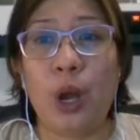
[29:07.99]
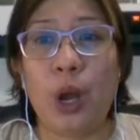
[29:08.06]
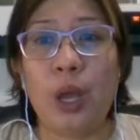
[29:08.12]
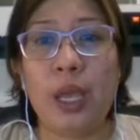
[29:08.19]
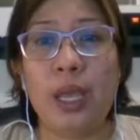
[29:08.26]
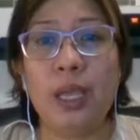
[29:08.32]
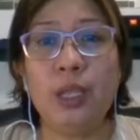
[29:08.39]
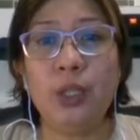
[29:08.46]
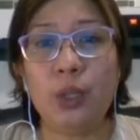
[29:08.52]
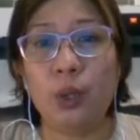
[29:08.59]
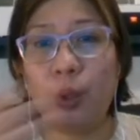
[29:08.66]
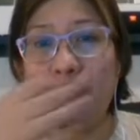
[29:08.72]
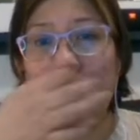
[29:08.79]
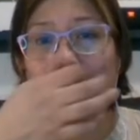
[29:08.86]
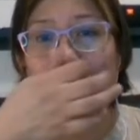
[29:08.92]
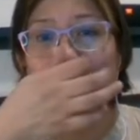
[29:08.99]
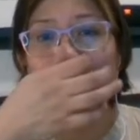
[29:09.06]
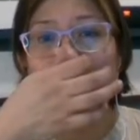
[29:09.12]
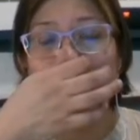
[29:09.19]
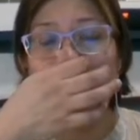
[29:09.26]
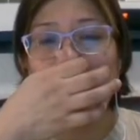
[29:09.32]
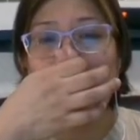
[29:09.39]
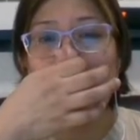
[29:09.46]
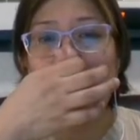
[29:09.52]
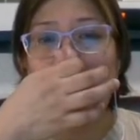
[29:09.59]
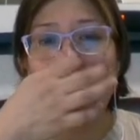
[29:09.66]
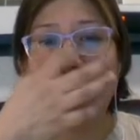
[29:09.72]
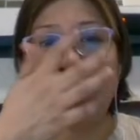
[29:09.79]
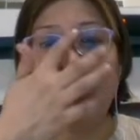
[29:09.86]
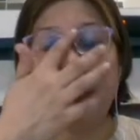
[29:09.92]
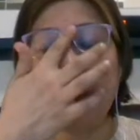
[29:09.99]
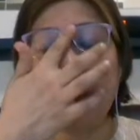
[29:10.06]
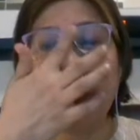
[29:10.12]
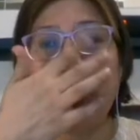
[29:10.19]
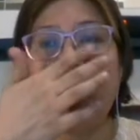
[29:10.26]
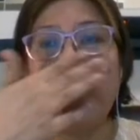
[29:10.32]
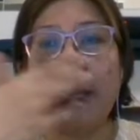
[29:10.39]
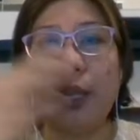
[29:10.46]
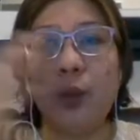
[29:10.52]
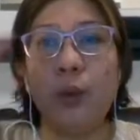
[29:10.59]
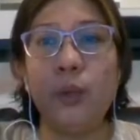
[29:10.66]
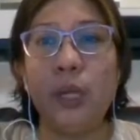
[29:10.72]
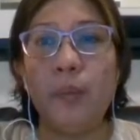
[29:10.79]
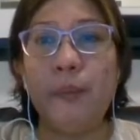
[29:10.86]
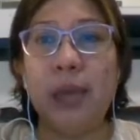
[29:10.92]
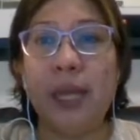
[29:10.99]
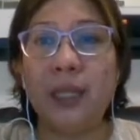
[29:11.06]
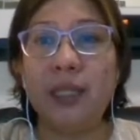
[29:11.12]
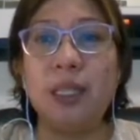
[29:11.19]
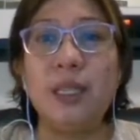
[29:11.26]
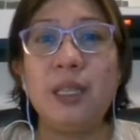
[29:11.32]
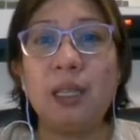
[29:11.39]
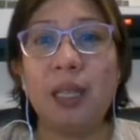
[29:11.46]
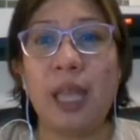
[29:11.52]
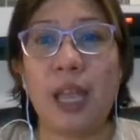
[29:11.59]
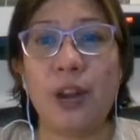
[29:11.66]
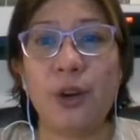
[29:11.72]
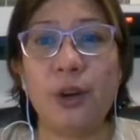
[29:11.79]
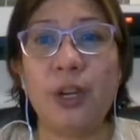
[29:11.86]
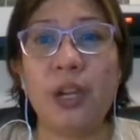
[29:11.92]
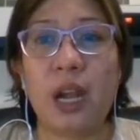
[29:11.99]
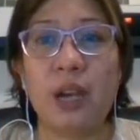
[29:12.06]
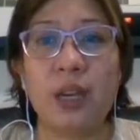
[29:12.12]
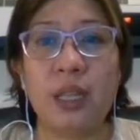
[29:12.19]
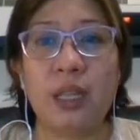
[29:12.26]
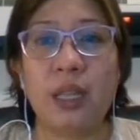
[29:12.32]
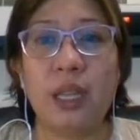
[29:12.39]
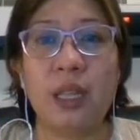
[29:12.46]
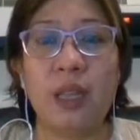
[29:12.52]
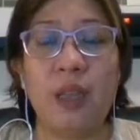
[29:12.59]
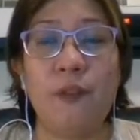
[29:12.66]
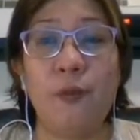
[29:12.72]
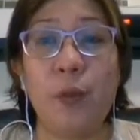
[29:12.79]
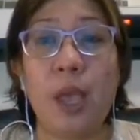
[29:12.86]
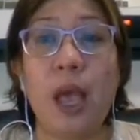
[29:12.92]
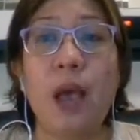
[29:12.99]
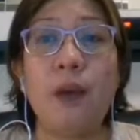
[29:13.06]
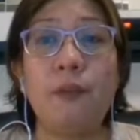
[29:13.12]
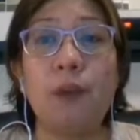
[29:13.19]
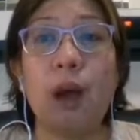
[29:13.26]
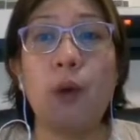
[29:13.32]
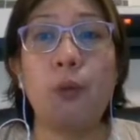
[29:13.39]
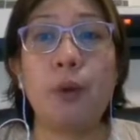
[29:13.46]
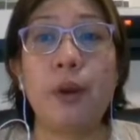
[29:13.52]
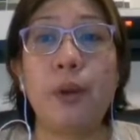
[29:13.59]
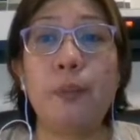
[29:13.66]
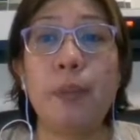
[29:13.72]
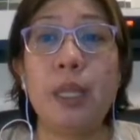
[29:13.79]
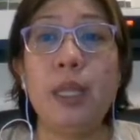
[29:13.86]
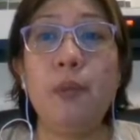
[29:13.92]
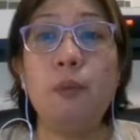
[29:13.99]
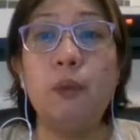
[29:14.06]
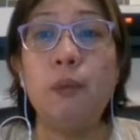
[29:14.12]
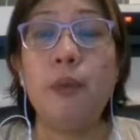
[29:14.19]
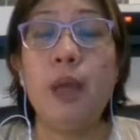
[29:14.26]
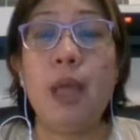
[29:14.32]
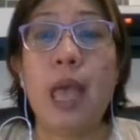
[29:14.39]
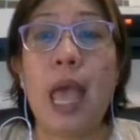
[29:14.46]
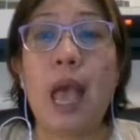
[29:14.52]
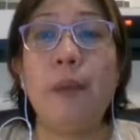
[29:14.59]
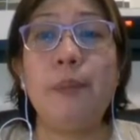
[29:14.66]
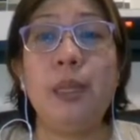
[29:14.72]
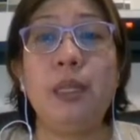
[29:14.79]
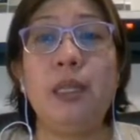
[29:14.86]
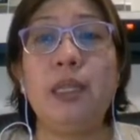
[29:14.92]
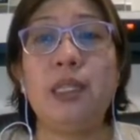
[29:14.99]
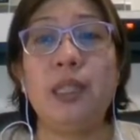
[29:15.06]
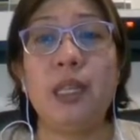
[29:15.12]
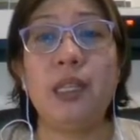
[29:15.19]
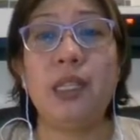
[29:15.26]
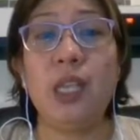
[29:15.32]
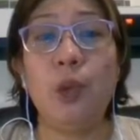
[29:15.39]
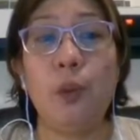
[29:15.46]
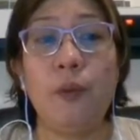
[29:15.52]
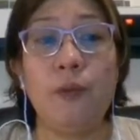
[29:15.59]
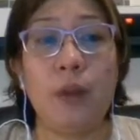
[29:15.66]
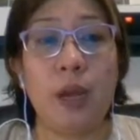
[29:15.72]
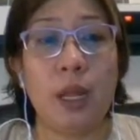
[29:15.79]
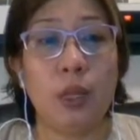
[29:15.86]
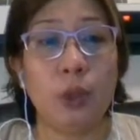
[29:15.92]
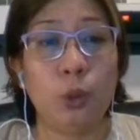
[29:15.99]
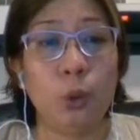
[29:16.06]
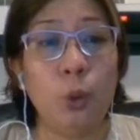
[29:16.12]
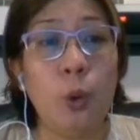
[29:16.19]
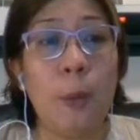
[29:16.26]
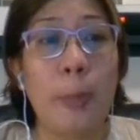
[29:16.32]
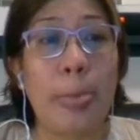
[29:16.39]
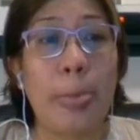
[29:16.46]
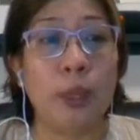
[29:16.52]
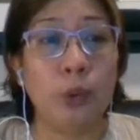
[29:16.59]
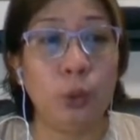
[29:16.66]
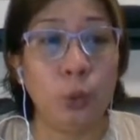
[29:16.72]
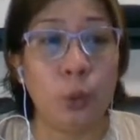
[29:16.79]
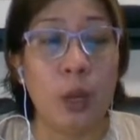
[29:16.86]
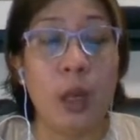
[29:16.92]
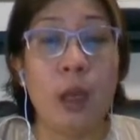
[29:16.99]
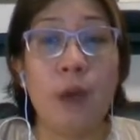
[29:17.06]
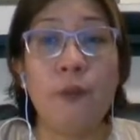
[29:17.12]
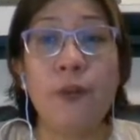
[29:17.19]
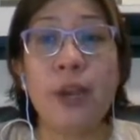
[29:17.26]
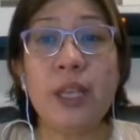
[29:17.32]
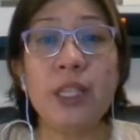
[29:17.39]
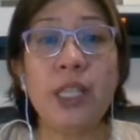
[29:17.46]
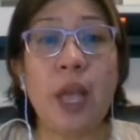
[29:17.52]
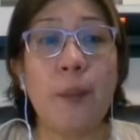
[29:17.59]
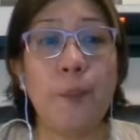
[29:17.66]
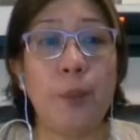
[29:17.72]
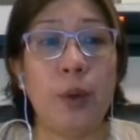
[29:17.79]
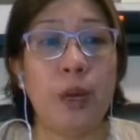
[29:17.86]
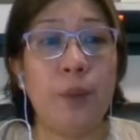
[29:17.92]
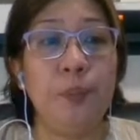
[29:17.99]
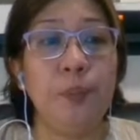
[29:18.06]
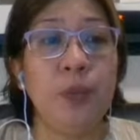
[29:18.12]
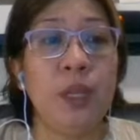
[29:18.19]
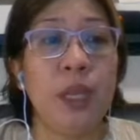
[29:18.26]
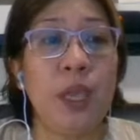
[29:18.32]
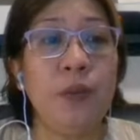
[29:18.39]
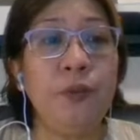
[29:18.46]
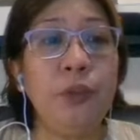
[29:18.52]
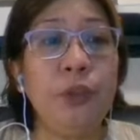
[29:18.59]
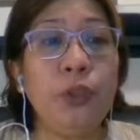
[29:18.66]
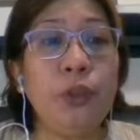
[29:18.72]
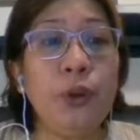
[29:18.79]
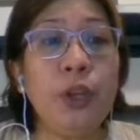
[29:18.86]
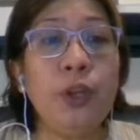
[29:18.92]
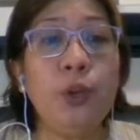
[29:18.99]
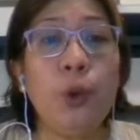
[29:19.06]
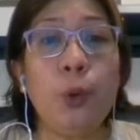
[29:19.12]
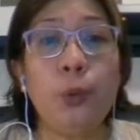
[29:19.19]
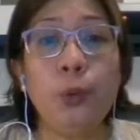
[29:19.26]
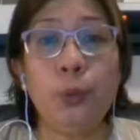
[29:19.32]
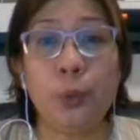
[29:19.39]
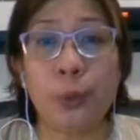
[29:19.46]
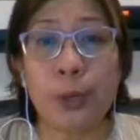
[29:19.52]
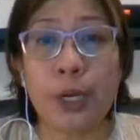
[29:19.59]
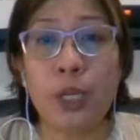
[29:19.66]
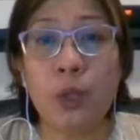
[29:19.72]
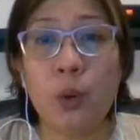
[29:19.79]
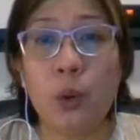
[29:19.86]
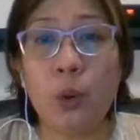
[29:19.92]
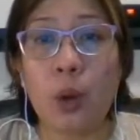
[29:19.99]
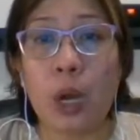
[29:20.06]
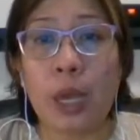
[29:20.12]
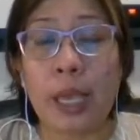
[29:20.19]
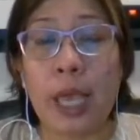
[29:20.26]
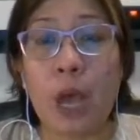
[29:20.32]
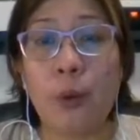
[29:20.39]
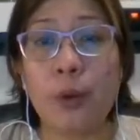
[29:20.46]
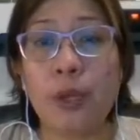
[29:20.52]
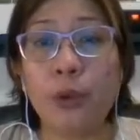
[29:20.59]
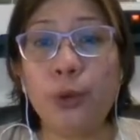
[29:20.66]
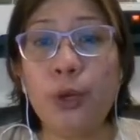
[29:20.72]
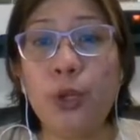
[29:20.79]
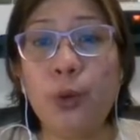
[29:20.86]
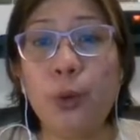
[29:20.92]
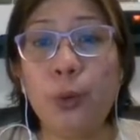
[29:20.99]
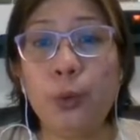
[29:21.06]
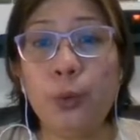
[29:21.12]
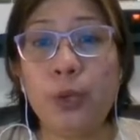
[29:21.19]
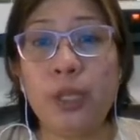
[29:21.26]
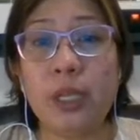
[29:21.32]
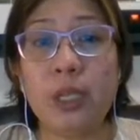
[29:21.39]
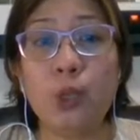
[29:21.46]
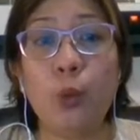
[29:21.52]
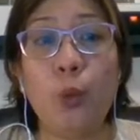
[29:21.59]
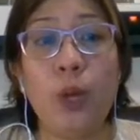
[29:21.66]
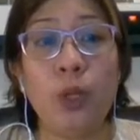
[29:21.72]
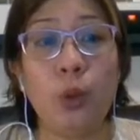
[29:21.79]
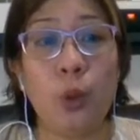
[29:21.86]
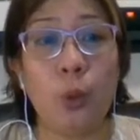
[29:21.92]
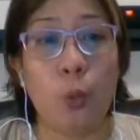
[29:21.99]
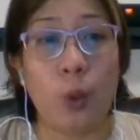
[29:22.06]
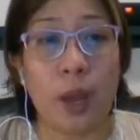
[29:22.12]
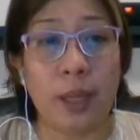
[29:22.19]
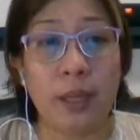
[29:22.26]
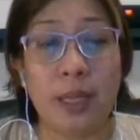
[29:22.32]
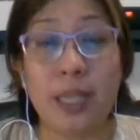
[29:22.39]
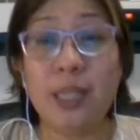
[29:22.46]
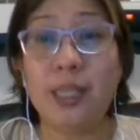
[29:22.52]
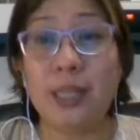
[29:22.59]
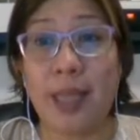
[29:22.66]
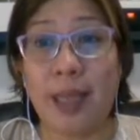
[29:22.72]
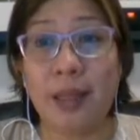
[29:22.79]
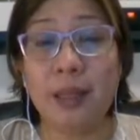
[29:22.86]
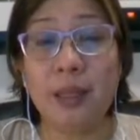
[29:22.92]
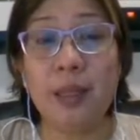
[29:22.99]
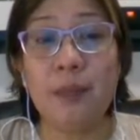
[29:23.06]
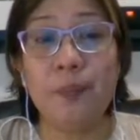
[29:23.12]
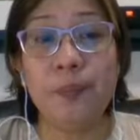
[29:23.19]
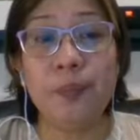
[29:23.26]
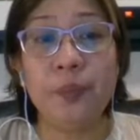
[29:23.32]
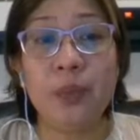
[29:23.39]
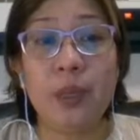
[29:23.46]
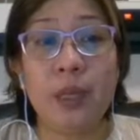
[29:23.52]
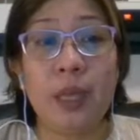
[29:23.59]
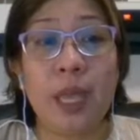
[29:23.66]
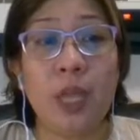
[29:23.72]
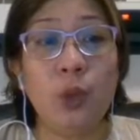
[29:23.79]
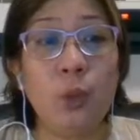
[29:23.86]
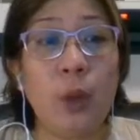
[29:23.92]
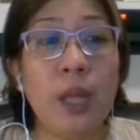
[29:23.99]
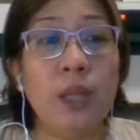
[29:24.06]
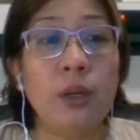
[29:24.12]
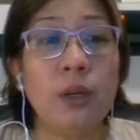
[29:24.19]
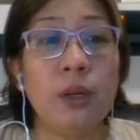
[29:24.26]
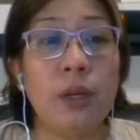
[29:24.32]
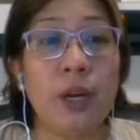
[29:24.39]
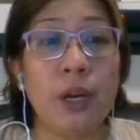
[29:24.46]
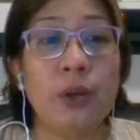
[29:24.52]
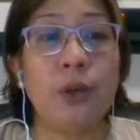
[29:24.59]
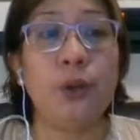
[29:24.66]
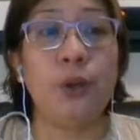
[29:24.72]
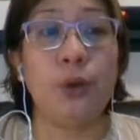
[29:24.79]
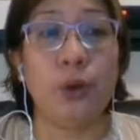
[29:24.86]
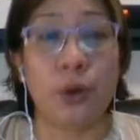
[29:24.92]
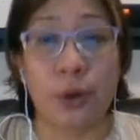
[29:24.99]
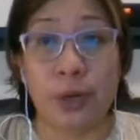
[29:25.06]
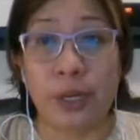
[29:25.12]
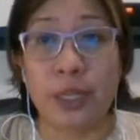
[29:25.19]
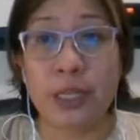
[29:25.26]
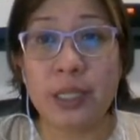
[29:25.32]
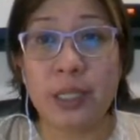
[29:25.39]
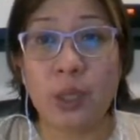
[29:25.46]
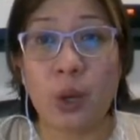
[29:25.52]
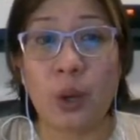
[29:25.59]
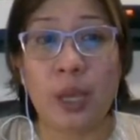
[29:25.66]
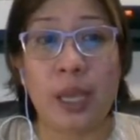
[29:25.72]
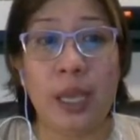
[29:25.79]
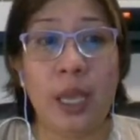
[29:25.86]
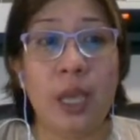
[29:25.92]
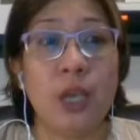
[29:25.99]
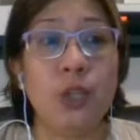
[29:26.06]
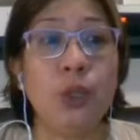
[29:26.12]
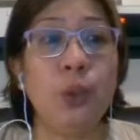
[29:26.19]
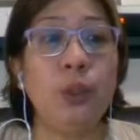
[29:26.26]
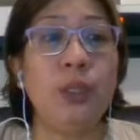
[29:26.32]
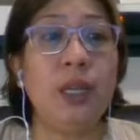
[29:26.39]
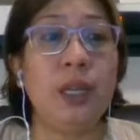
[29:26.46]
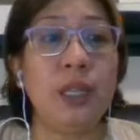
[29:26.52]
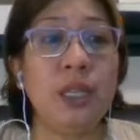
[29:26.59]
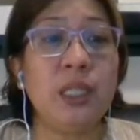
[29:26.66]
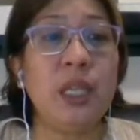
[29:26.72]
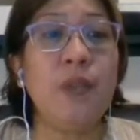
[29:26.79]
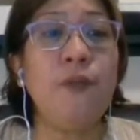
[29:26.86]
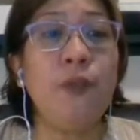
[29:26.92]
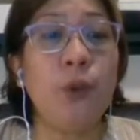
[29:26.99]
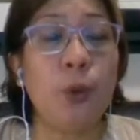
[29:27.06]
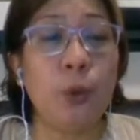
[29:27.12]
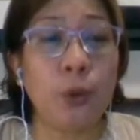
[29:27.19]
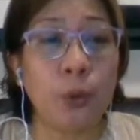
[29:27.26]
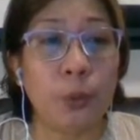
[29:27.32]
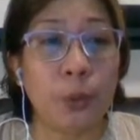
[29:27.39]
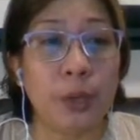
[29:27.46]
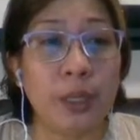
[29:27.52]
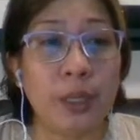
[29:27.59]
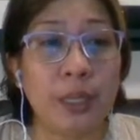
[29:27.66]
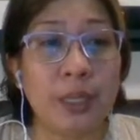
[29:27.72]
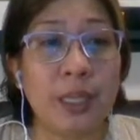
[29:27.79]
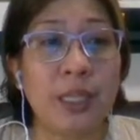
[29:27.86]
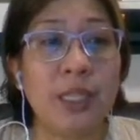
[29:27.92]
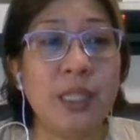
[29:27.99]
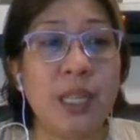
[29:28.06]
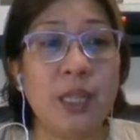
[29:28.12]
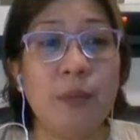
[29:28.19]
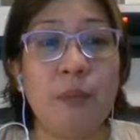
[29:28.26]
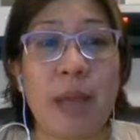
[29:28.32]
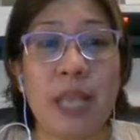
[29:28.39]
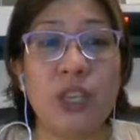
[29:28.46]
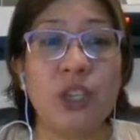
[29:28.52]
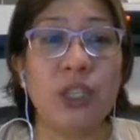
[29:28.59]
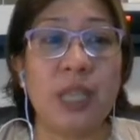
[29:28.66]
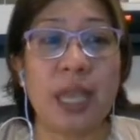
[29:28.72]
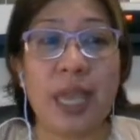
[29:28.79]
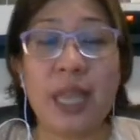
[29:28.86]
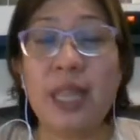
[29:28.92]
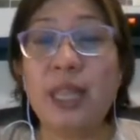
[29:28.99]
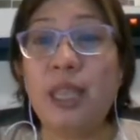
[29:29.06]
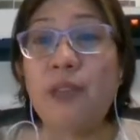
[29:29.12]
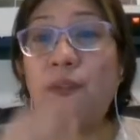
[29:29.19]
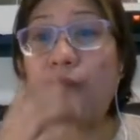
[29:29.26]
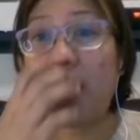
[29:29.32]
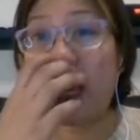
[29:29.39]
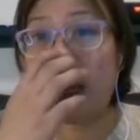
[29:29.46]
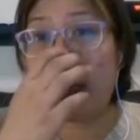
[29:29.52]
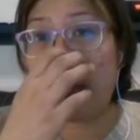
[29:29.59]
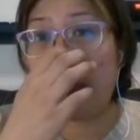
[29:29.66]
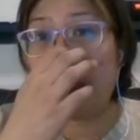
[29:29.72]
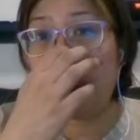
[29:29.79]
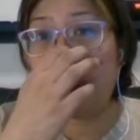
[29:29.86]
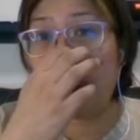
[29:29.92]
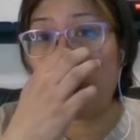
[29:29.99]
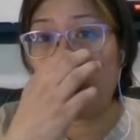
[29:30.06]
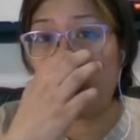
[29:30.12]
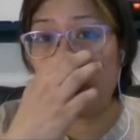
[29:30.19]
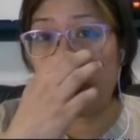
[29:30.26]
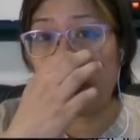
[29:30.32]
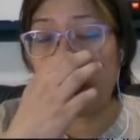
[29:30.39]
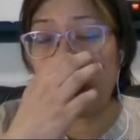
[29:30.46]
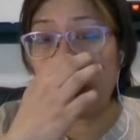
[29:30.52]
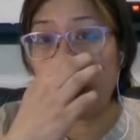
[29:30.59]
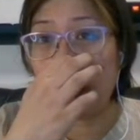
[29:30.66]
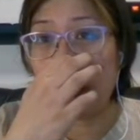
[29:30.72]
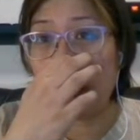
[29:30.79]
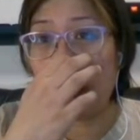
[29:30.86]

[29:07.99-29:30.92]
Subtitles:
Okay, so there can only be a single error guaranteed if we have our minimum Hamming distance equivalent to 2. For example, if the third code word, okay, our third code word is 101 is sent and one error occurs, okay, so the received code word does not match any valid code words.